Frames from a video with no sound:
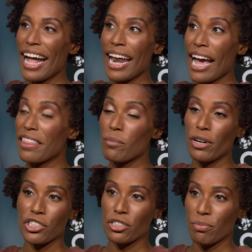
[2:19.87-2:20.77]
And I think
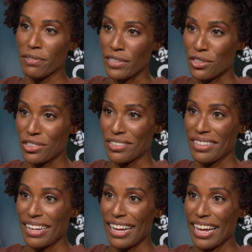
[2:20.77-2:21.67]
pressure is a privilege.
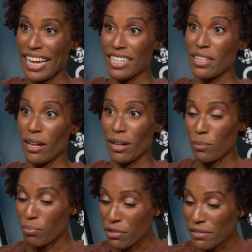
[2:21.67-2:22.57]
It's
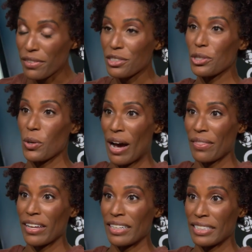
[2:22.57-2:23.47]
a privilege to go
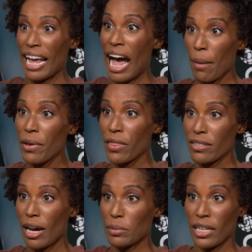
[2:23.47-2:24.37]
out there and say, I'm in the
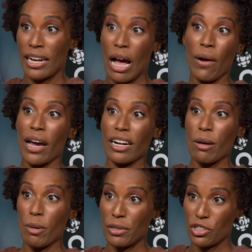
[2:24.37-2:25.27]
top 10 and now I got to
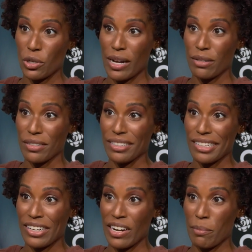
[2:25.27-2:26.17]
come up and show out. You know